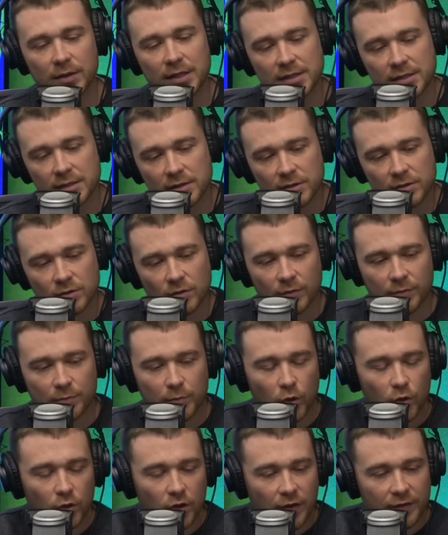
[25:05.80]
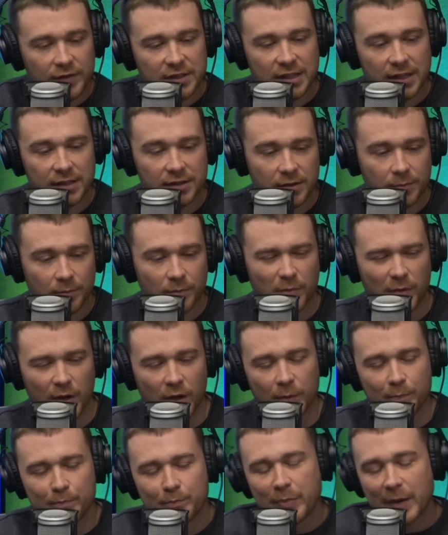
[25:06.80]
this is a sort of broad conversation
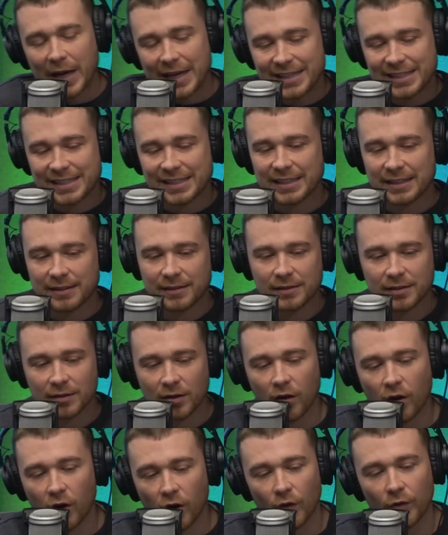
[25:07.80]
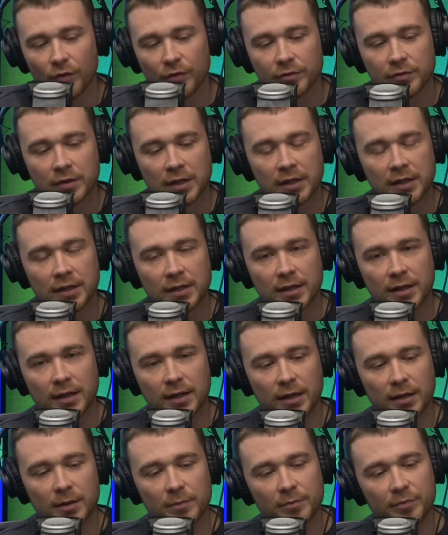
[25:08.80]
based on
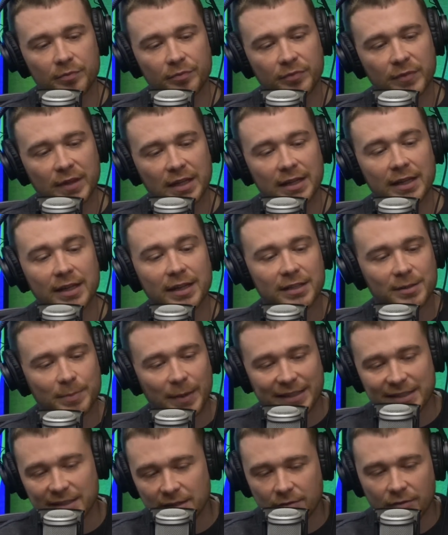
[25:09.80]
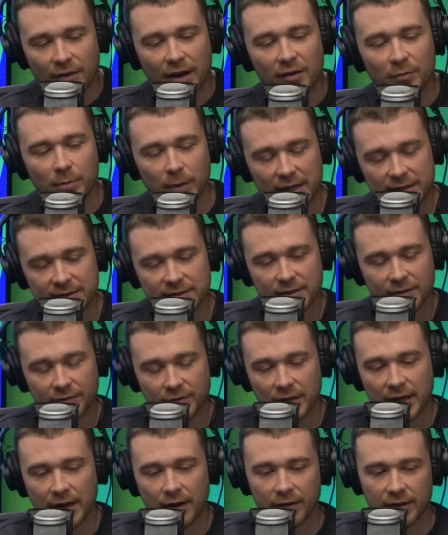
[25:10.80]
expected threat of players in
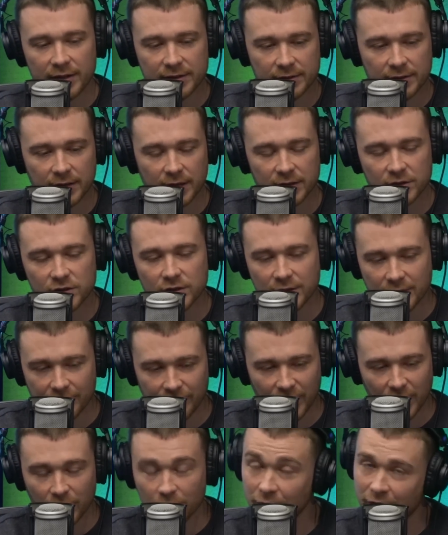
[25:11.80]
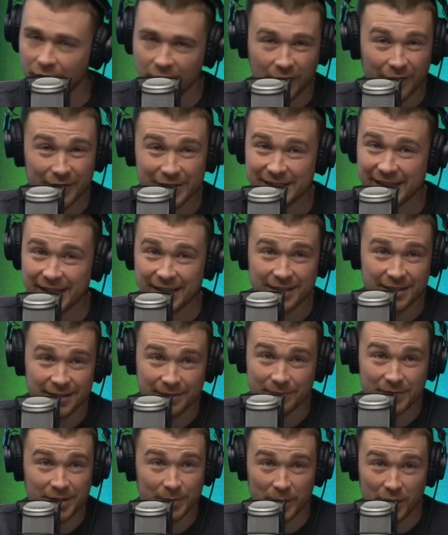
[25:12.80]
different areas, and it's just a vehicle for
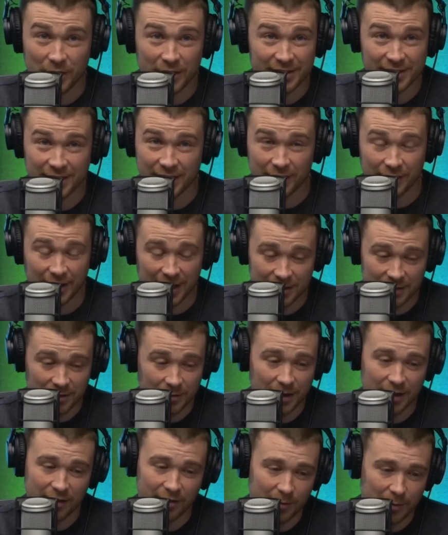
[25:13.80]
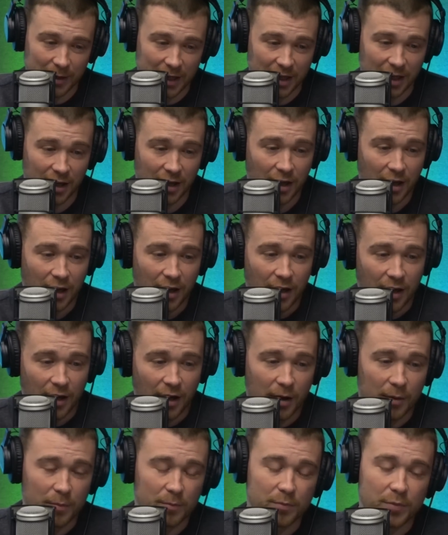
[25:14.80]
conversation, to be honest, so don't get too angry about it.
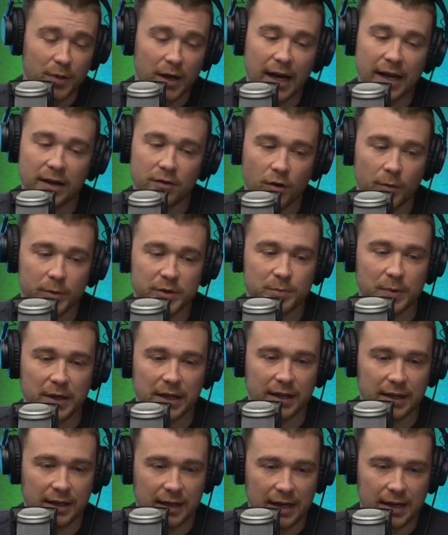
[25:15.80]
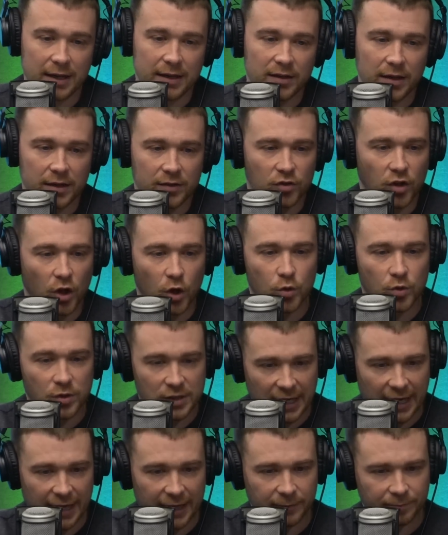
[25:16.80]
But Andy Roberts being in that zone
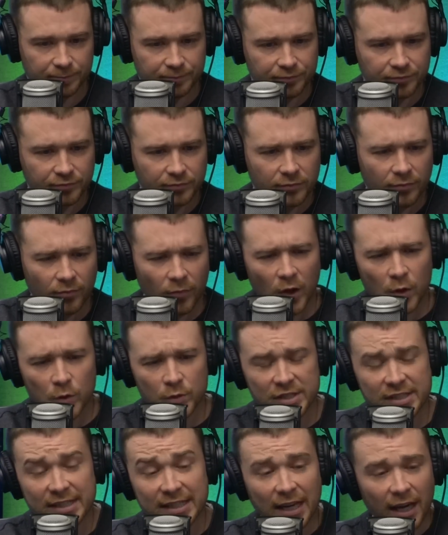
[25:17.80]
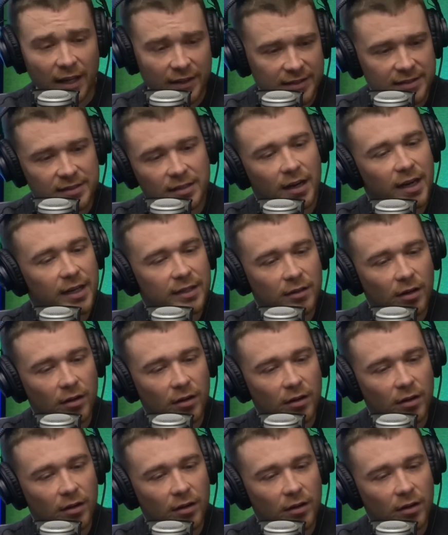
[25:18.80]
10, which is the other side